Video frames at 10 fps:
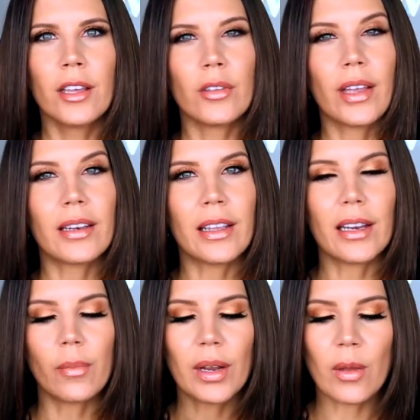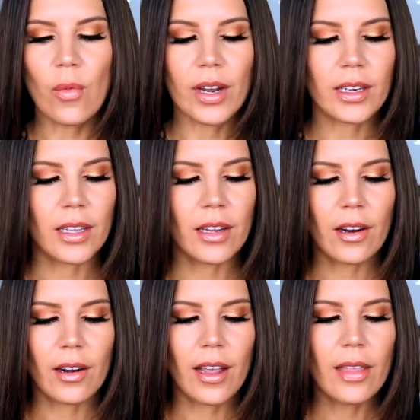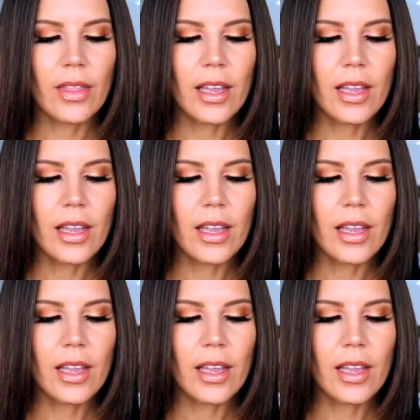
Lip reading: You get an itty bitty one in here,